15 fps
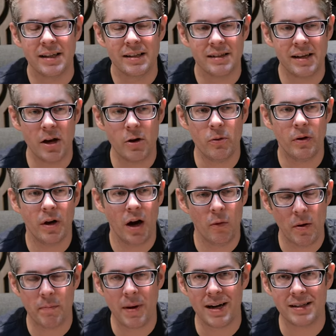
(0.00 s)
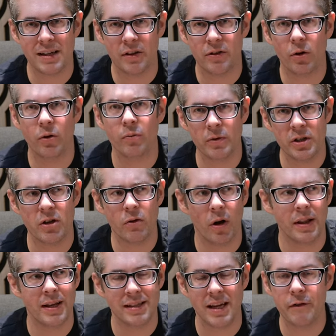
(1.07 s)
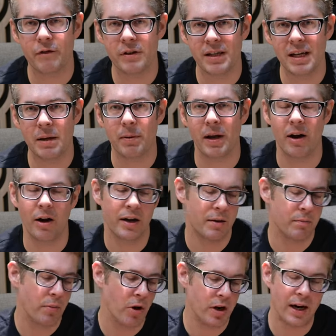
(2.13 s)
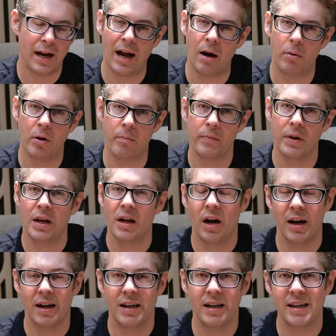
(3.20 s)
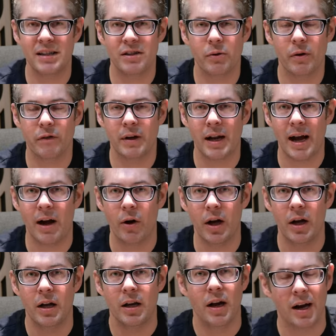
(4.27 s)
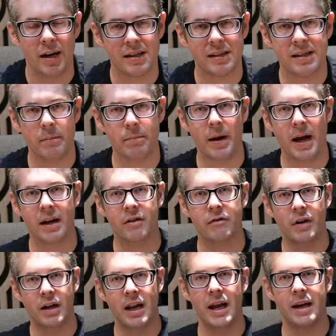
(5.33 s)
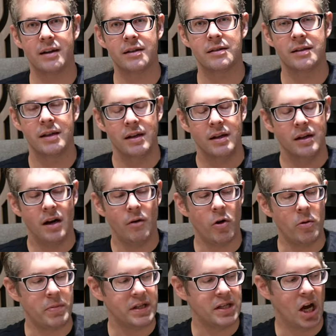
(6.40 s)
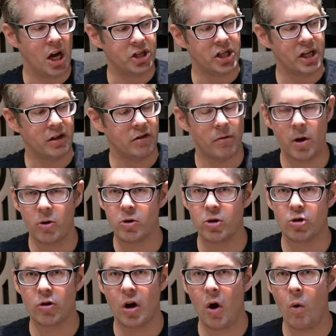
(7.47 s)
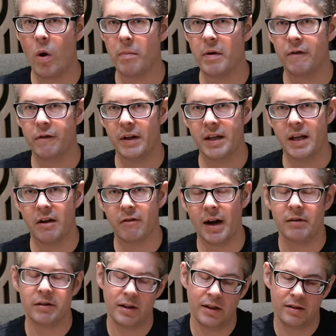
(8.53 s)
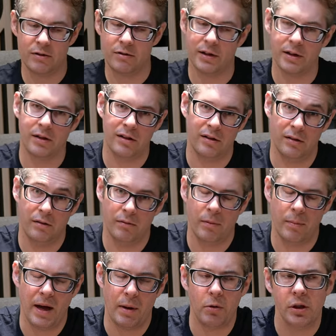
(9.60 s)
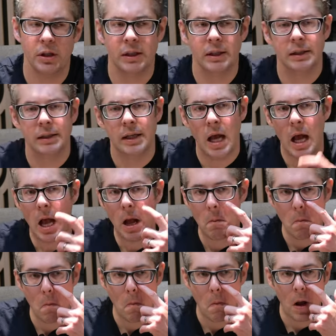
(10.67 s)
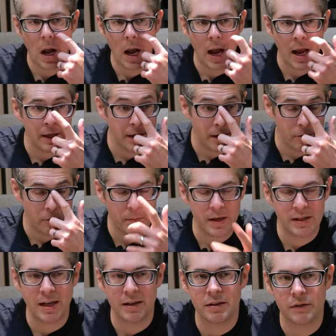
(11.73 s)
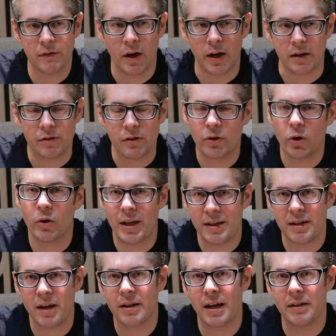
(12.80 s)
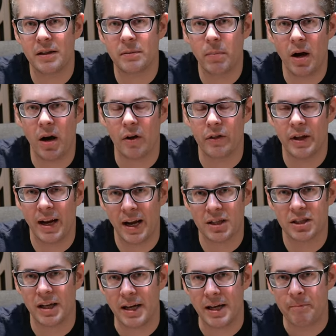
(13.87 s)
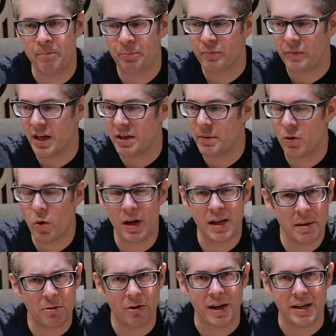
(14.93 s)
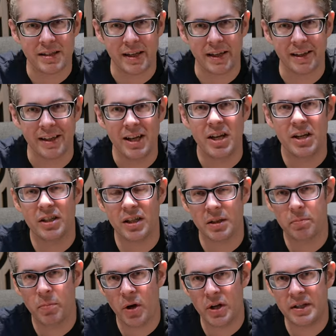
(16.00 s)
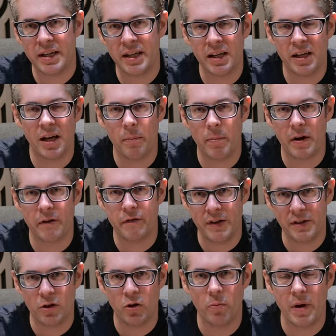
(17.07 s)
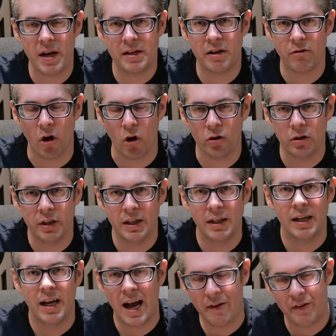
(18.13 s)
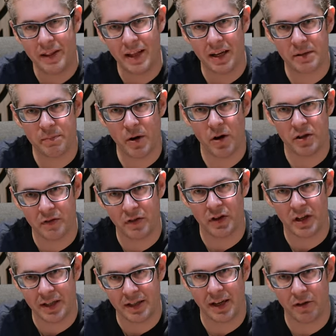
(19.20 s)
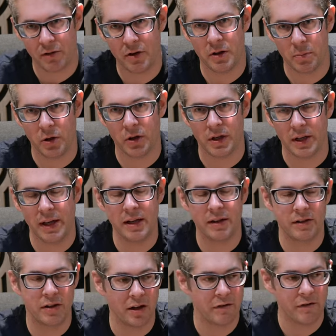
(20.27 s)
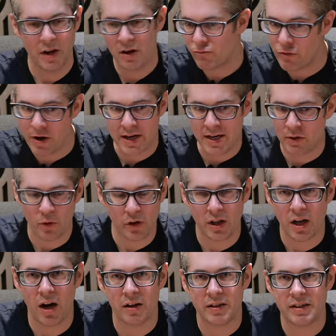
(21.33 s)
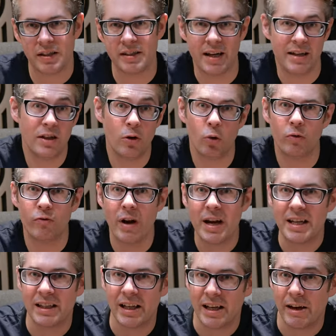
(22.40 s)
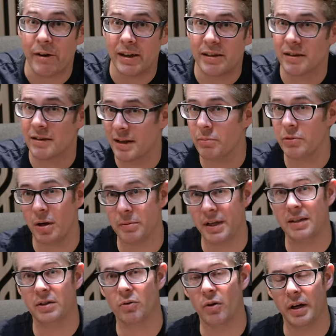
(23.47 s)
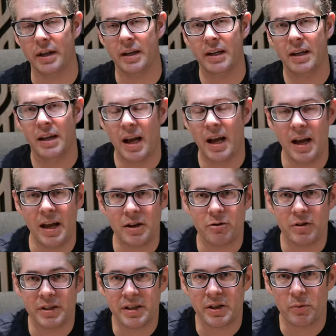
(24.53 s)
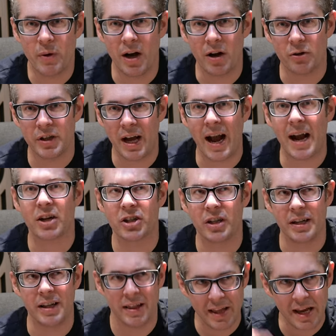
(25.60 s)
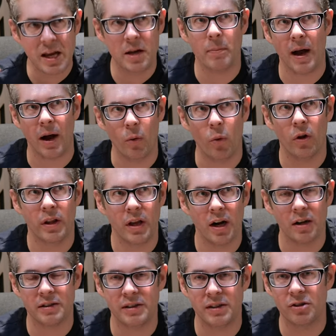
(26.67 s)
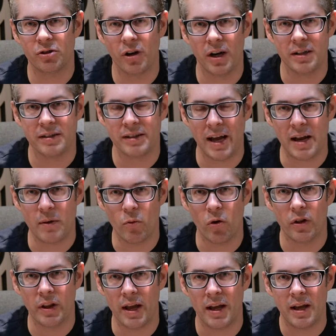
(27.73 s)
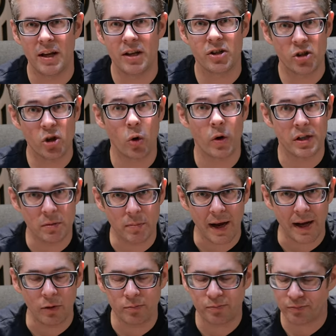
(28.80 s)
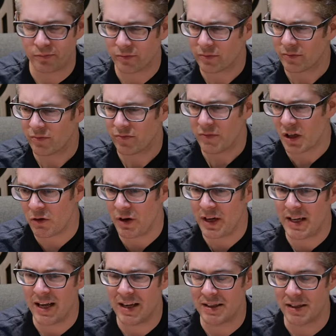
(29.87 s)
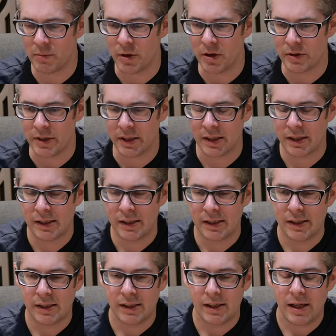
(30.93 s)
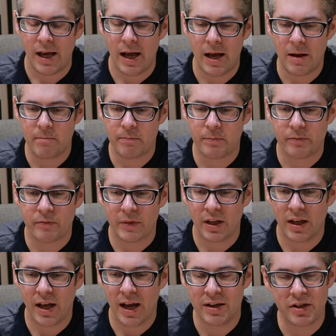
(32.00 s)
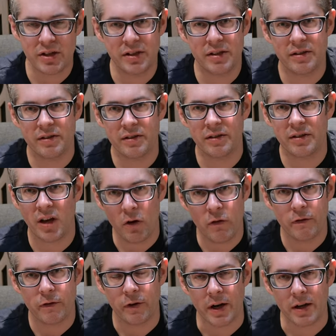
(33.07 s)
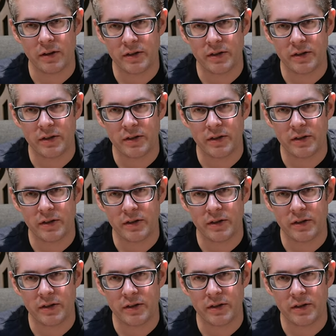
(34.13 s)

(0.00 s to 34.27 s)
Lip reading: So I went back to that and I thought, do you know what, let's go for a CD player. I can put an album, I can listen to it for an hour, I can sit back and relax. I won't be touching the remote control, won't be flicking around unless the track is a bad one. And it will be satisfying. So I thought, let's go down this path. And actually, it's been quite liberating just putting a bit of physical media on, having that experience of looking through the booklet and kind of reading what the artist intended or reading the lyrics, because sometimes that's quite interesting as well, to actually think about what the artist is trying to say and what their song is about, really get into the music, and just go for it.